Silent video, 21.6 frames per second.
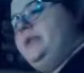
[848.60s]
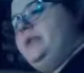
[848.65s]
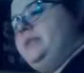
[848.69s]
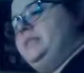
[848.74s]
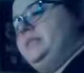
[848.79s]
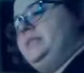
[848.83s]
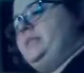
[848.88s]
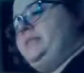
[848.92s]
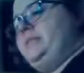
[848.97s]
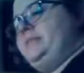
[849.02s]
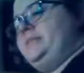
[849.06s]

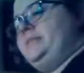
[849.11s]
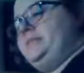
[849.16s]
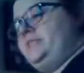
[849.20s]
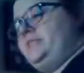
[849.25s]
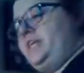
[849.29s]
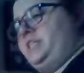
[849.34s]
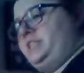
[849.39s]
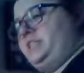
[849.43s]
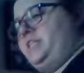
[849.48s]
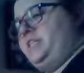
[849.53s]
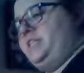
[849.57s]
A little bit of
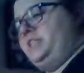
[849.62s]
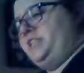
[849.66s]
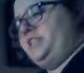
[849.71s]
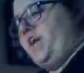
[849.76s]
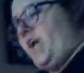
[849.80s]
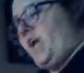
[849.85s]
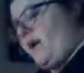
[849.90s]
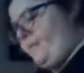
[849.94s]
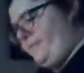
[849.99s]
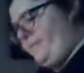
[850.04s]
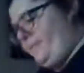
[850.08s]
sauce on
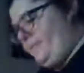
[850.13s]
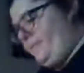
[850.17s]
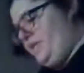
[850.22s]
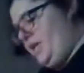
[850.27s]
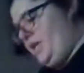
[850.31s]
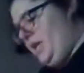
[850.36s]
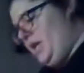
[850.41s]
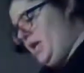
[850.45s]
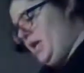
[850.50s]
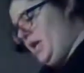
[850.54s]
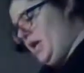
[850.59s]
top.
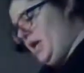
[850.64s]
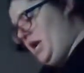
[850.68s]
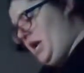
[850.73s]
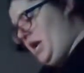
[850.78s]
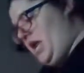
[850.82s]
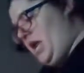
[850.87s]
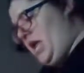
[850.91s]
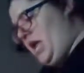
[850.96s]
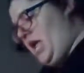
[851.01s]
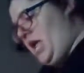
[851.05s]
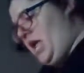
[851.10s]

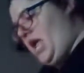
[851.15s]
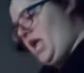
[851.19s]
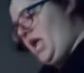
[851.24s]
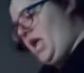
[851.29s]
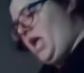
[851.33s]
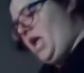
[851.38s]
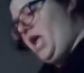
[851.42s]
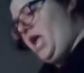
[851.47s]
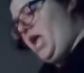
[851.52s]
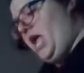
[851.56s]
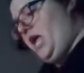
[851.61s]

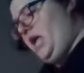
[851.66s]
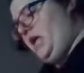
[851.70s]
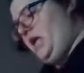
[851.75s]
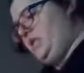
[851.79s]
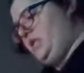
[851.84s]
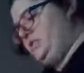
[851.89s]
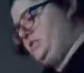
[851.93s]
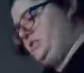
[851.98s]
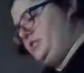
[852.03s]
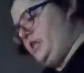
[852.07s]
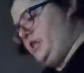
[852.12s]

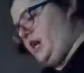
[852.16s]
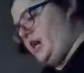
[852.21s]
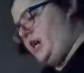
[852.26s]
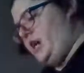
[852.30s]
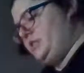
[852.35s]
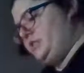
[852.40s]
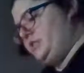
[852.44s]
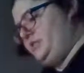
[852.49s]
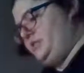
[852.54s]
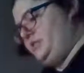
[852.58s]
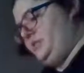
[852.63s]
Ah,
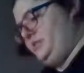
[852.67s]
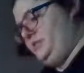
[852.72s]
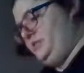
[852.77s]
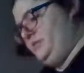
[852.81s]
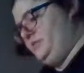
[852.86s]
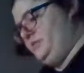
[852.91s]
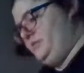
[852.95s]
sauce.